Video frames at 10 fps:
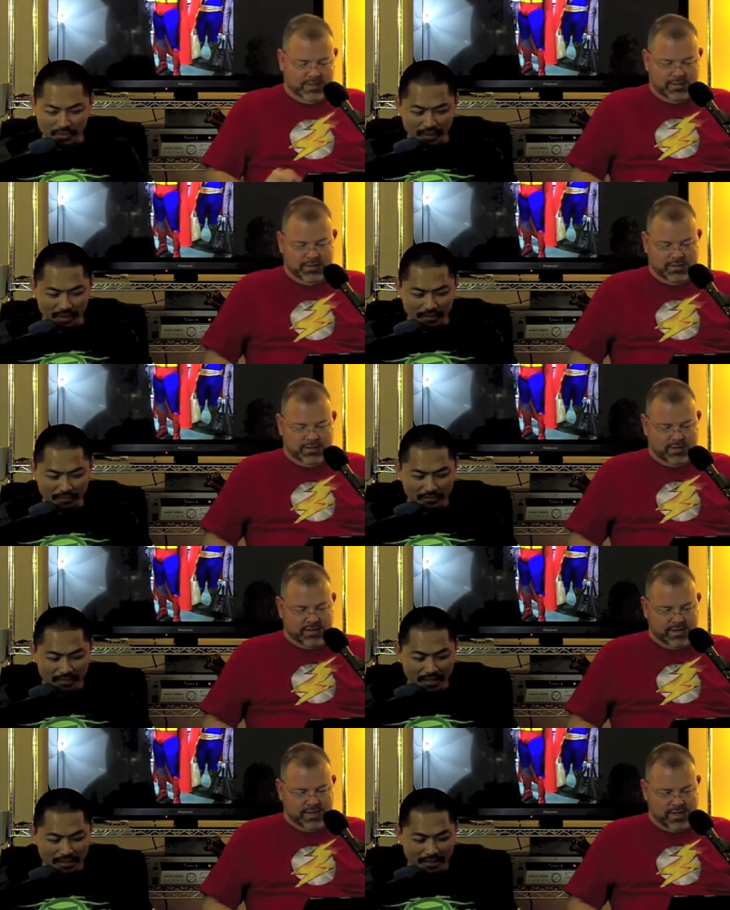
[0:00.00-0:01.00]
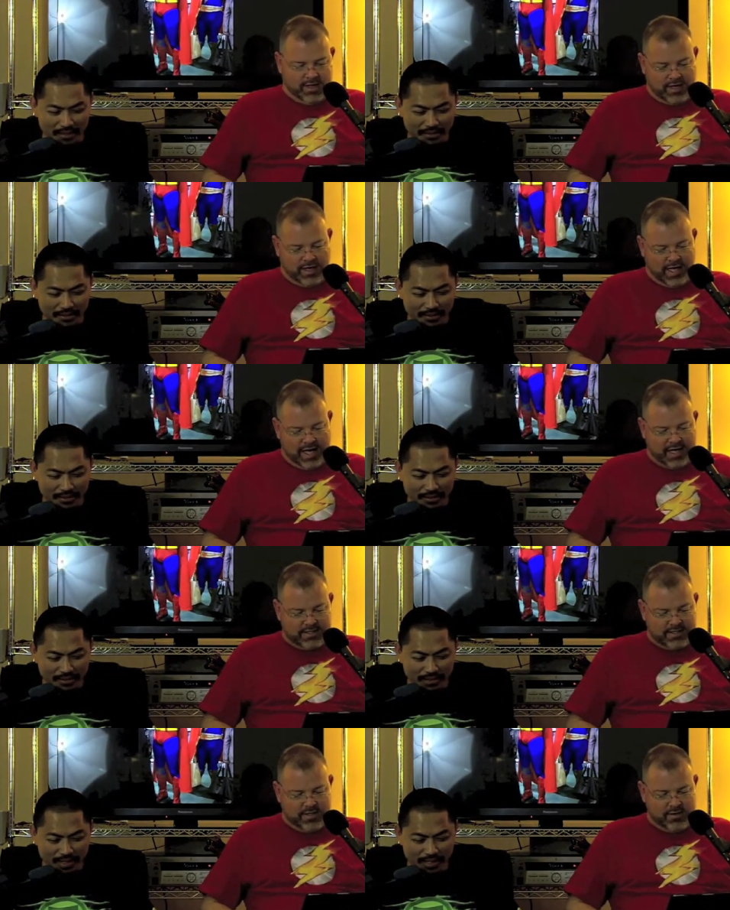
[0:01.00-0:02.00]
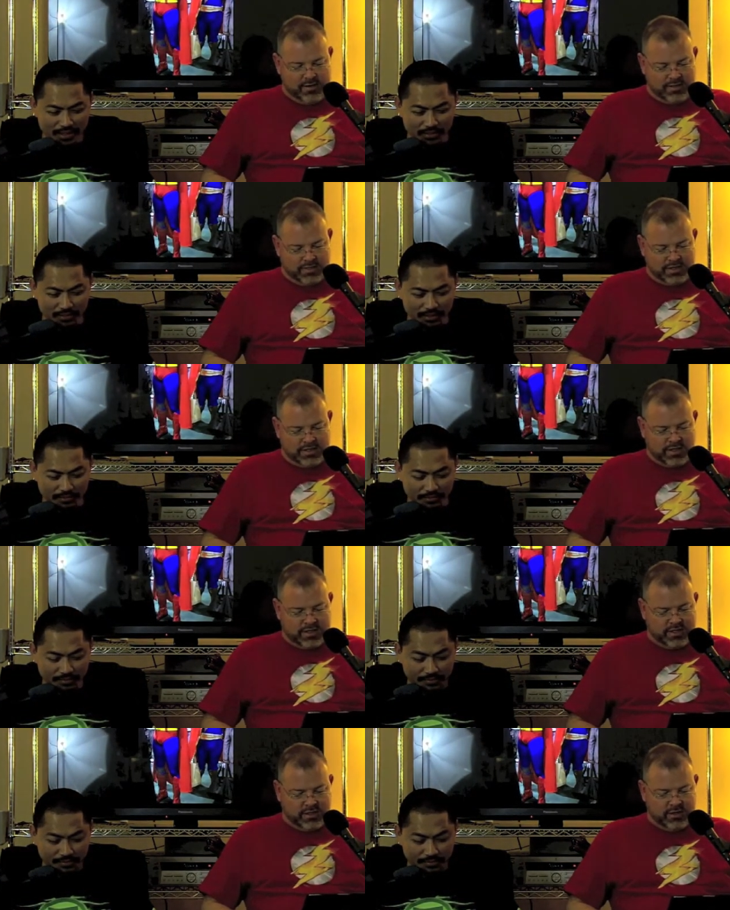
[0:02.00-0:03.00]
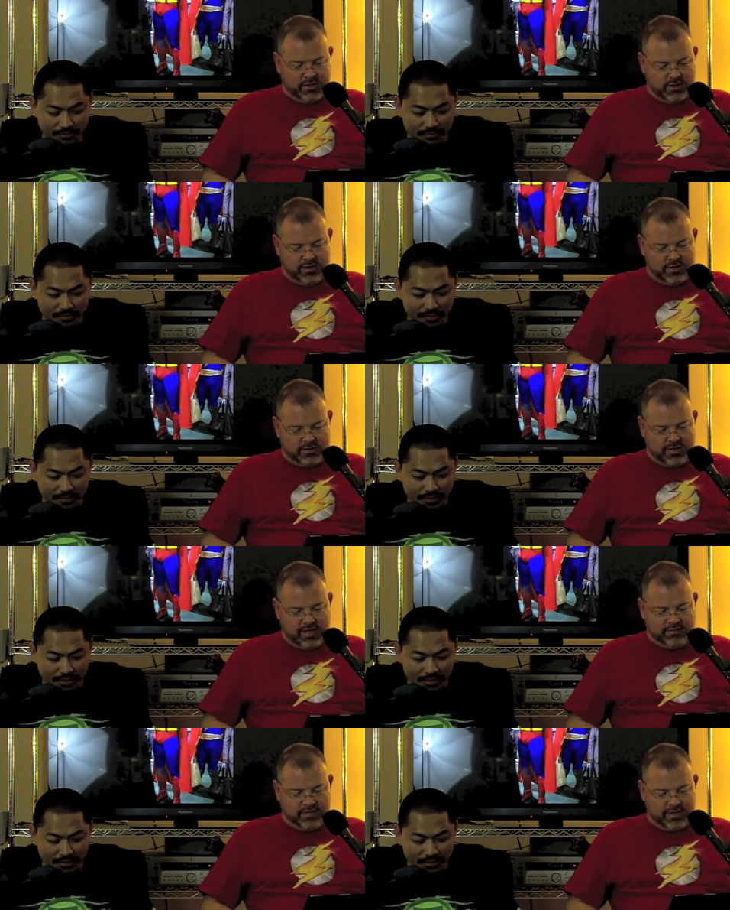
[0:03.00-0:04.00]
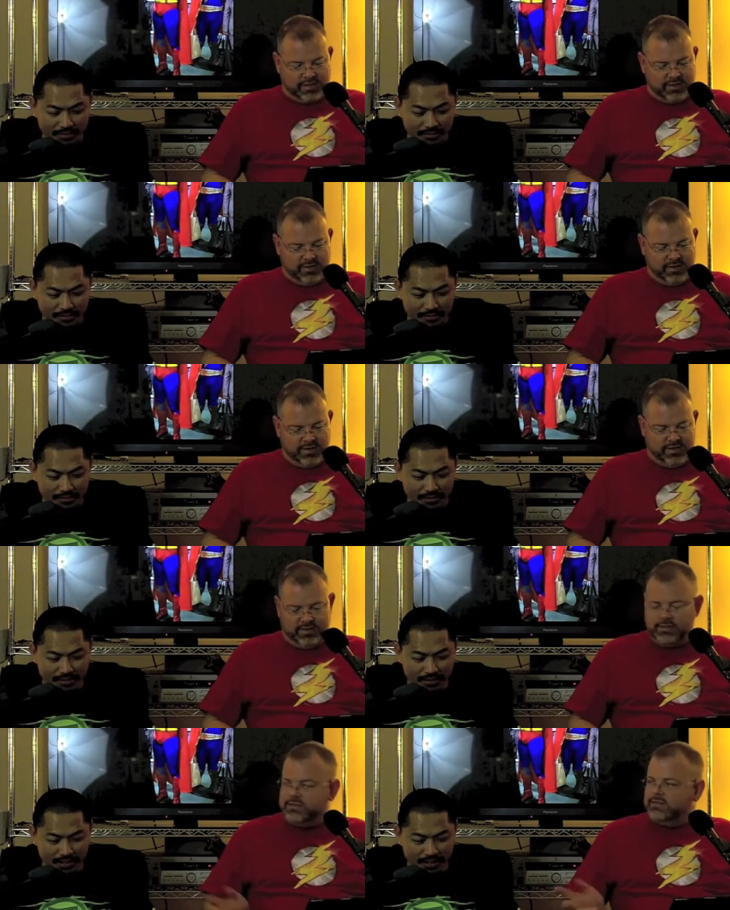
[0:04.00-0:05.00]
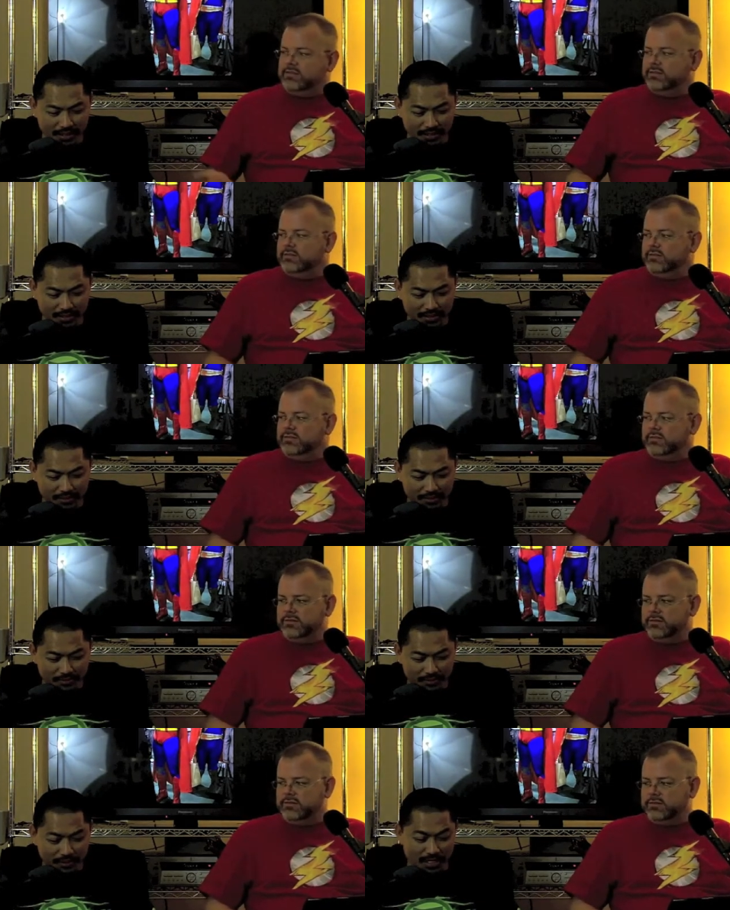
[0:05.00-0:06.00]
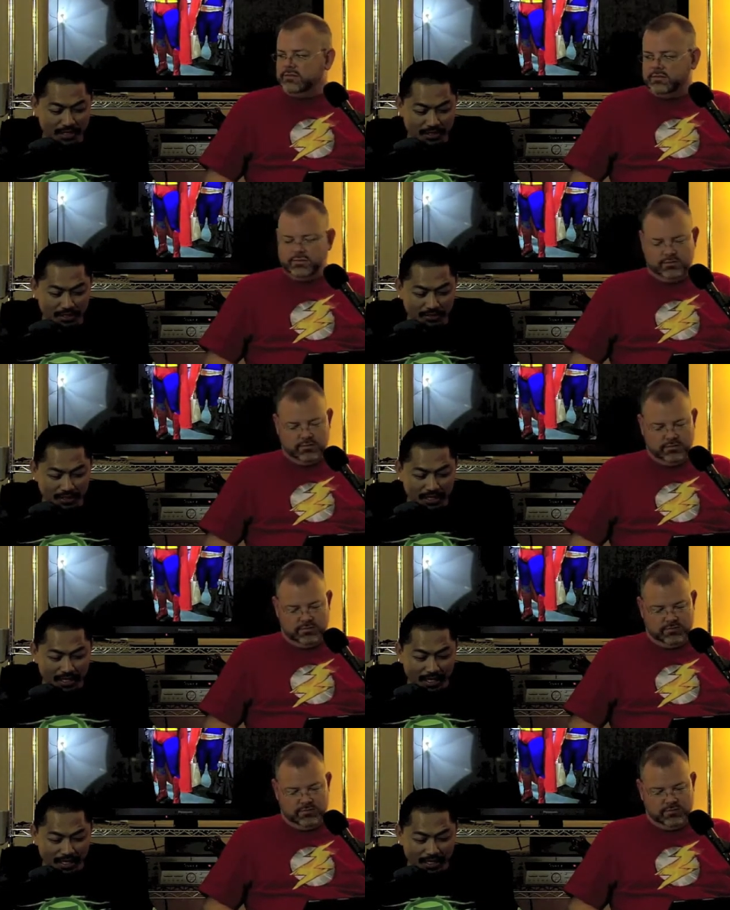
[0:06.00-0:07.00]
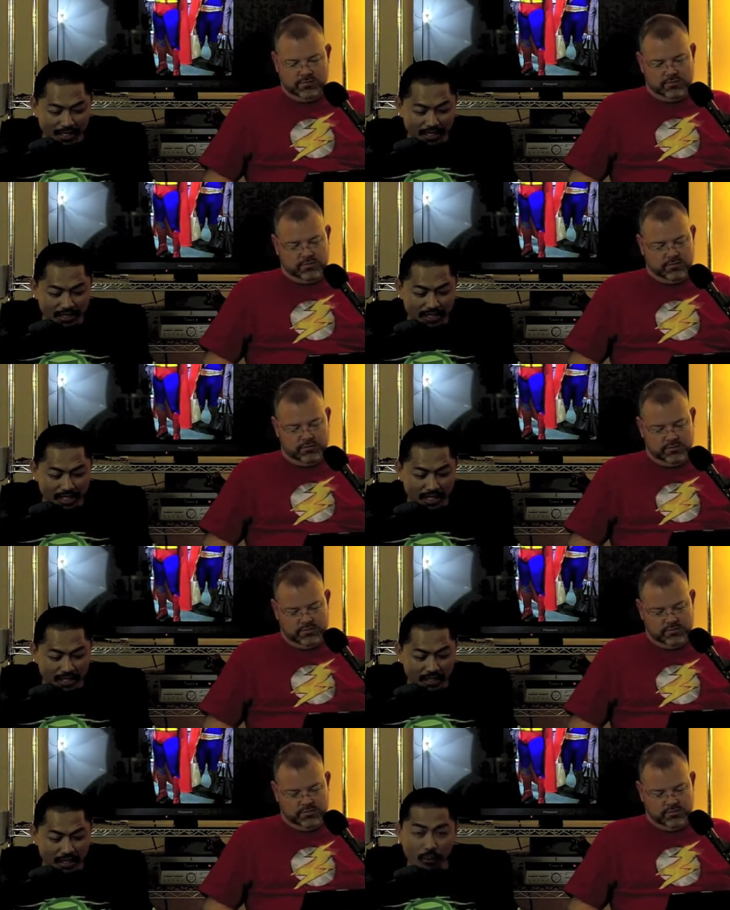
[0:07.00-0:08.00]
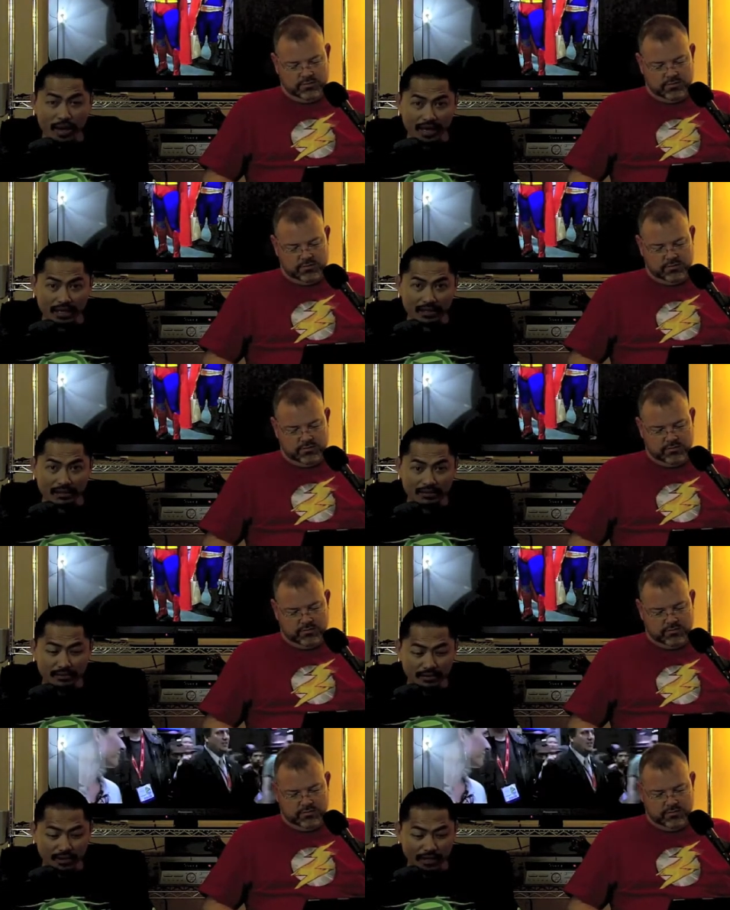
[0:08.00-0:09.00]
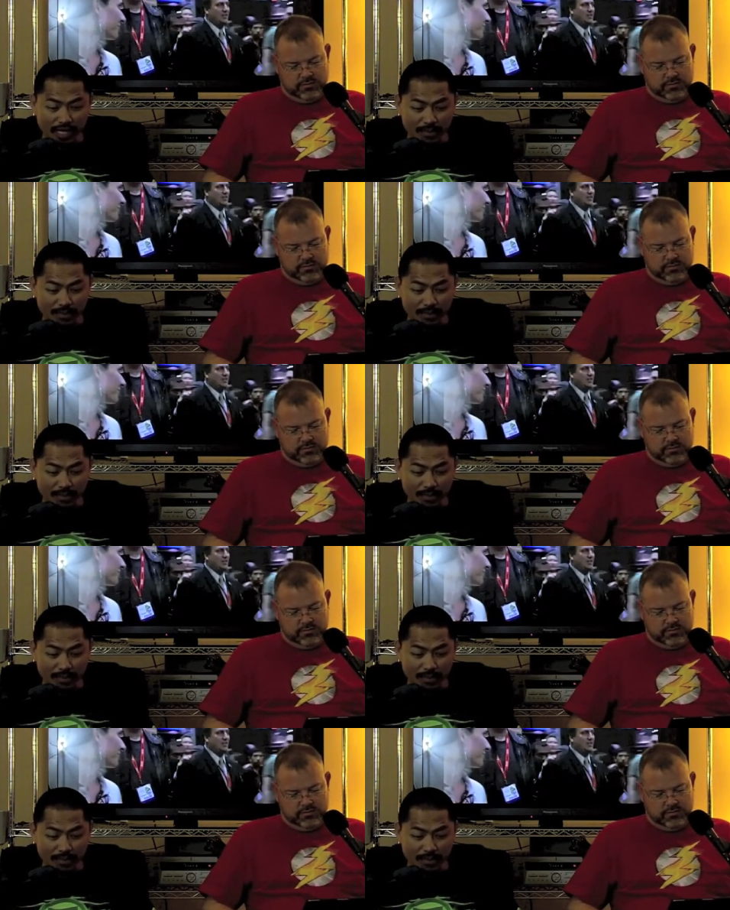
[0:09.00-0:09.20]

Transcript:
Speaker 1: Okay. And then our last, last new and one. bizarre show or sci-fi show is Geek,
Speaker 2: well, Geek Show, uh, J- uh, Awake on